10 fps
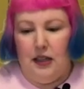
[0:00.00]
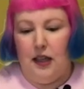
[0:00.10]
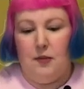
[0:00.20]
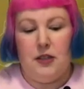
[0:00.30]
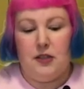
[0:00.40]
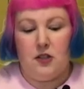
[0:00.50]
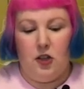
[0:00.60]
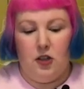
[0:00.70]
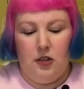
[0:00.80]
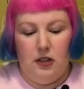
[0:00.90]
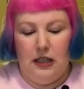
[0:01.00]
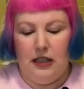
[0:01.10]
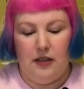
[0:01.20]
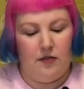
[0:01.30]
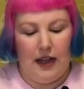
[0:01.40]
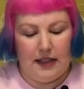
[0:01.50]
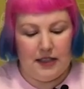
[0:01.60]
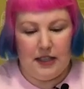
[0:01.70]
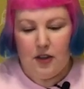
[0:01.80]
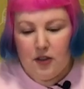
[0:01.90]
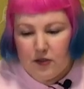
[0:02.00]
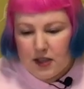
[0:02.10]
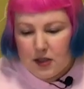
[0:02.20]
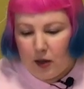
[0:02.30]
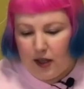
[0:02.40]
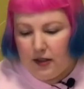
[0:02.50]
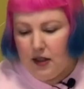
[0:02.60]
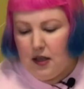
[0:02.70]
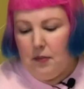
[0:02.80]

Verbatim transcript: Um, so that's the end of this one.